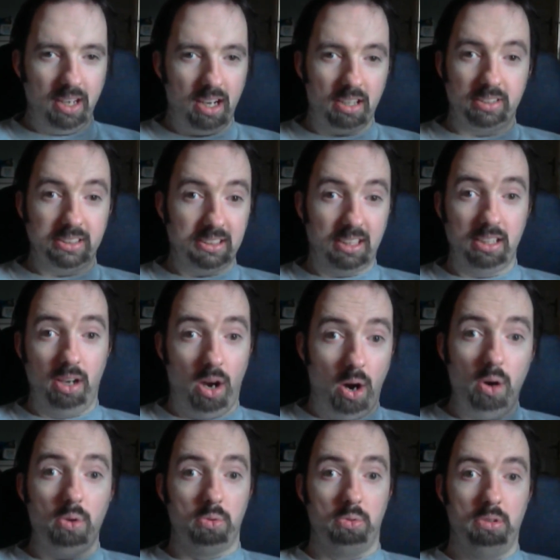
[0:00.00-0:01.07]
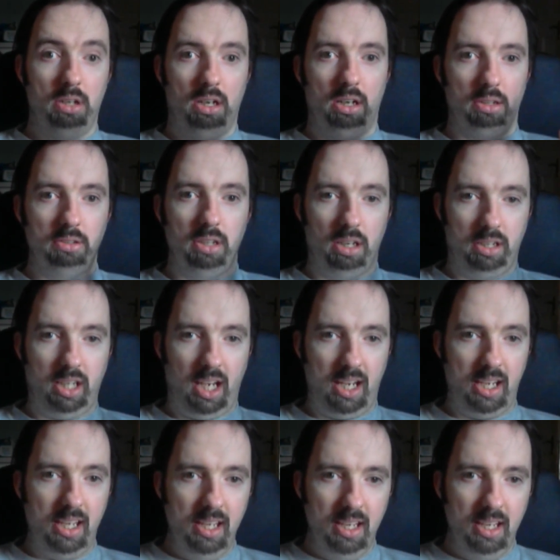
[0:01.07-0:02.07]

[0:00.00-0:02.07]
it's like, oh, okay.